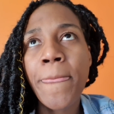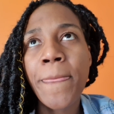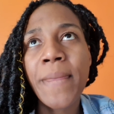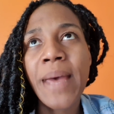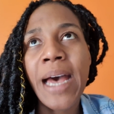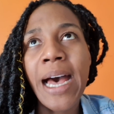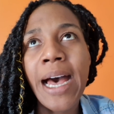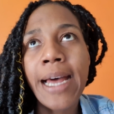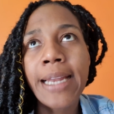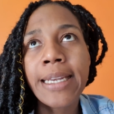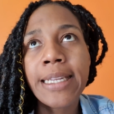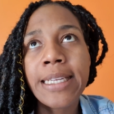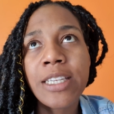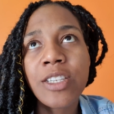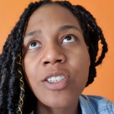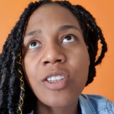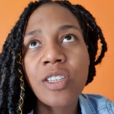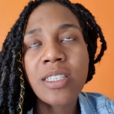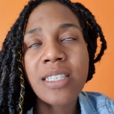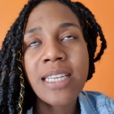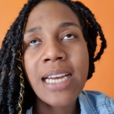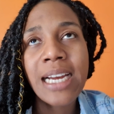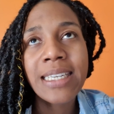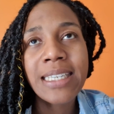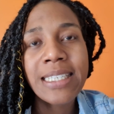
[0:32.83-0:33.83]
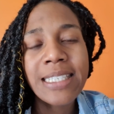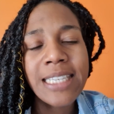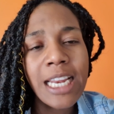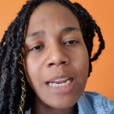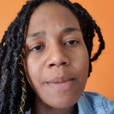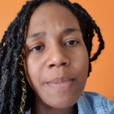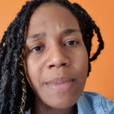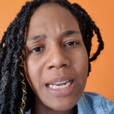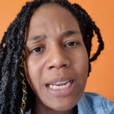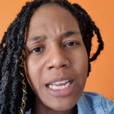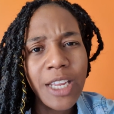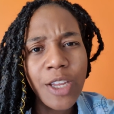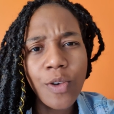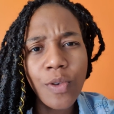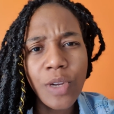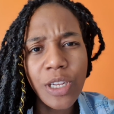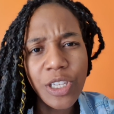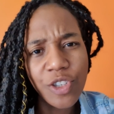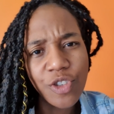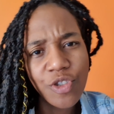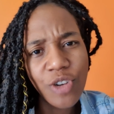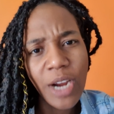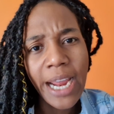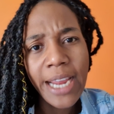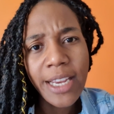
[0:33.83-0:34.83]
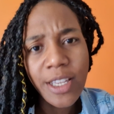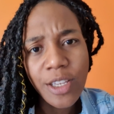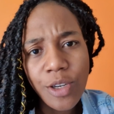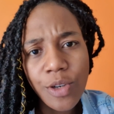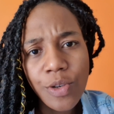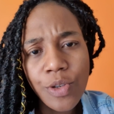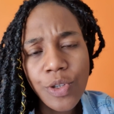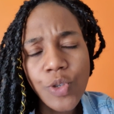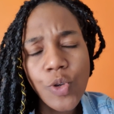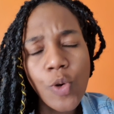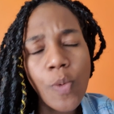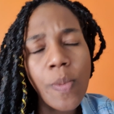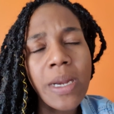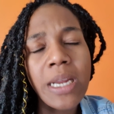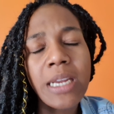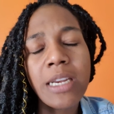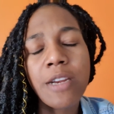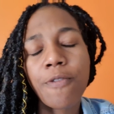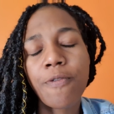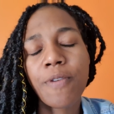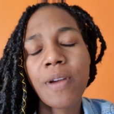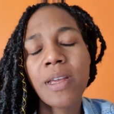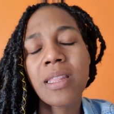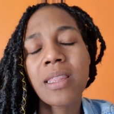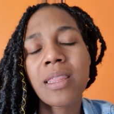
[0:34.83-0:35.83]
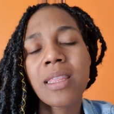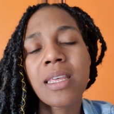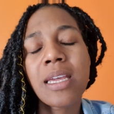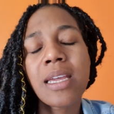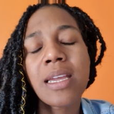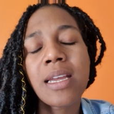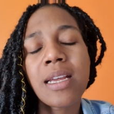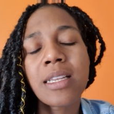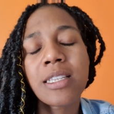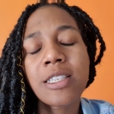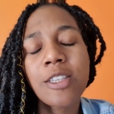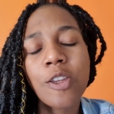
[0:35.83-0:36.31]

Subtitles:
And he just started telling me that, he's trying to do so many different things.